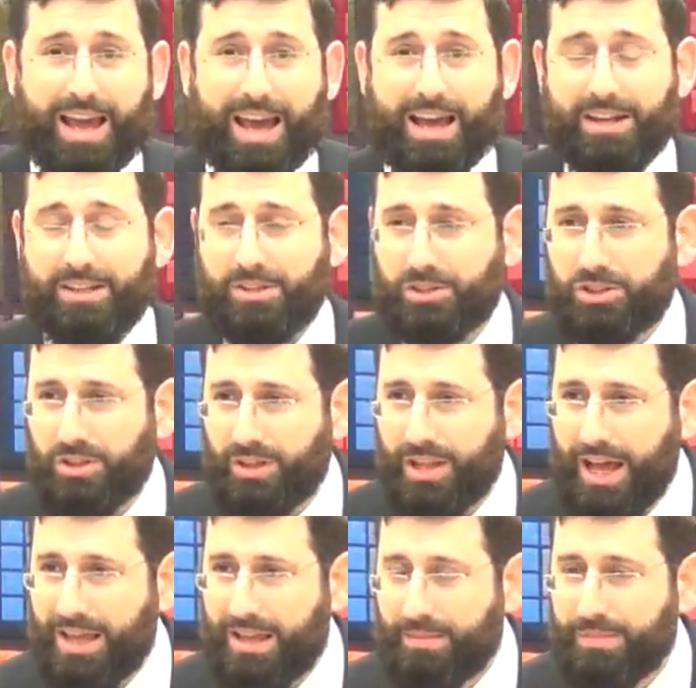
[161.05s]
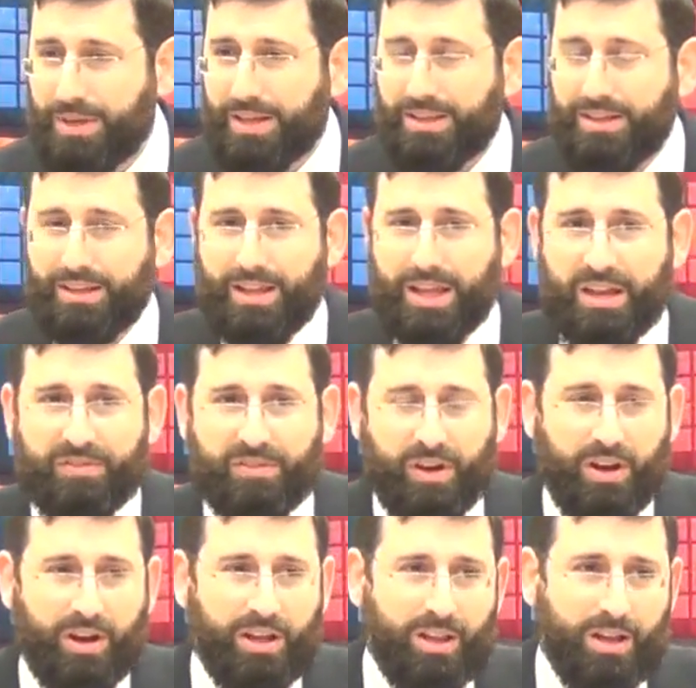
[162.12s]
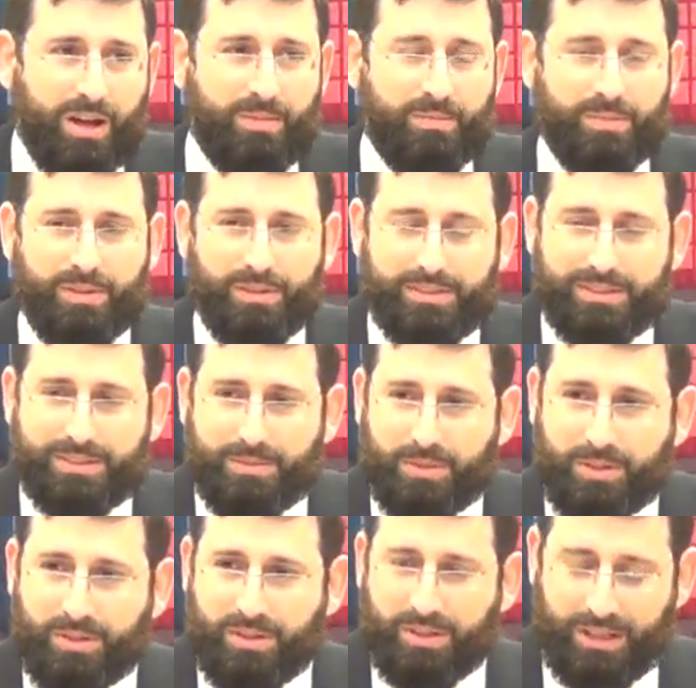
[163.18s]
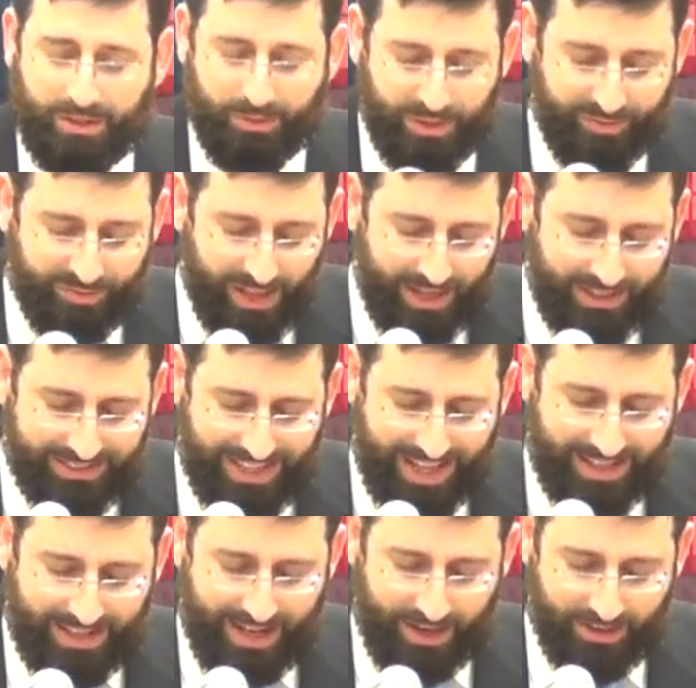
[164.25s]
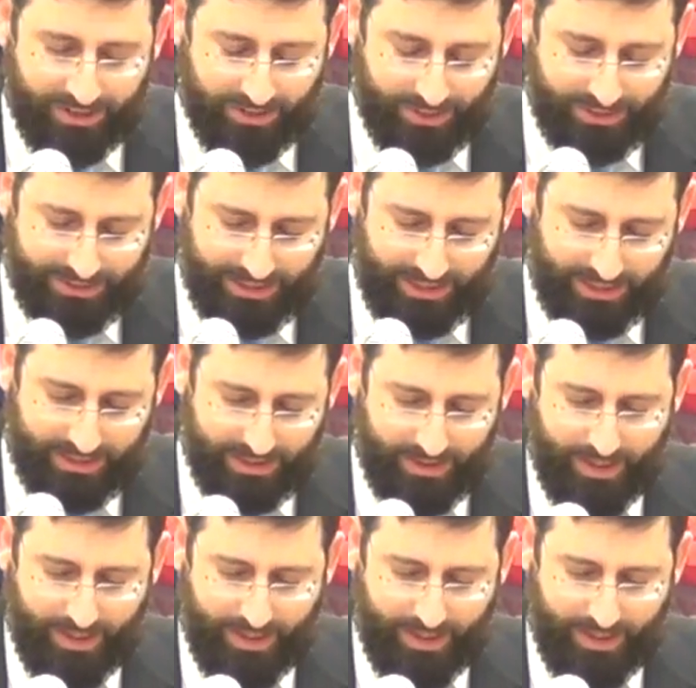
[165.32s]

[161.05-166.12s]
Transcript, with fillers: and Yerushalayim, being the Lev HaOlam, similarly reflects that characteristic.